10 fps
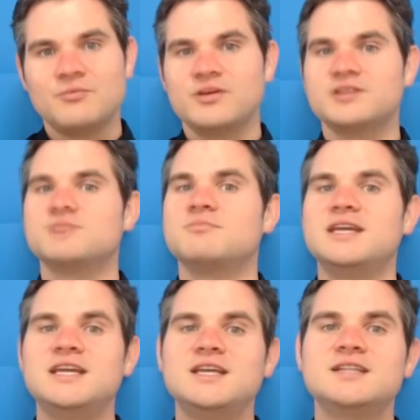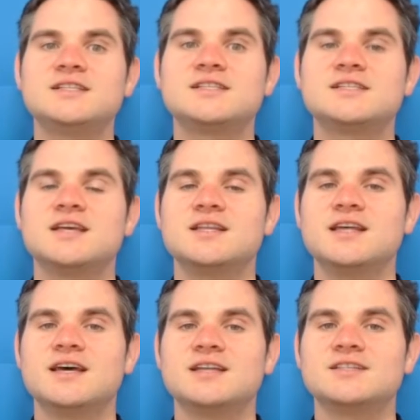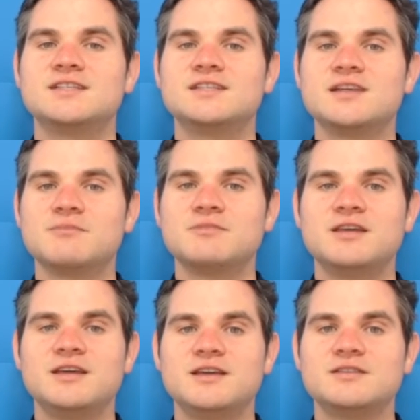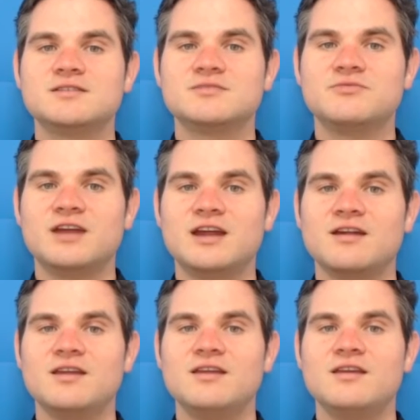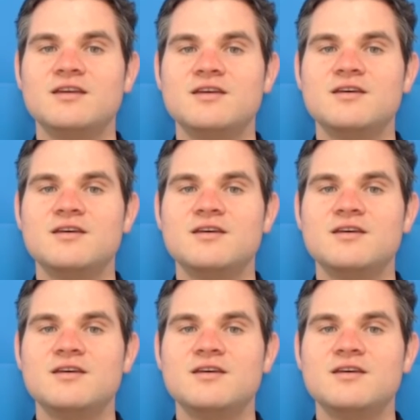which means that something is very,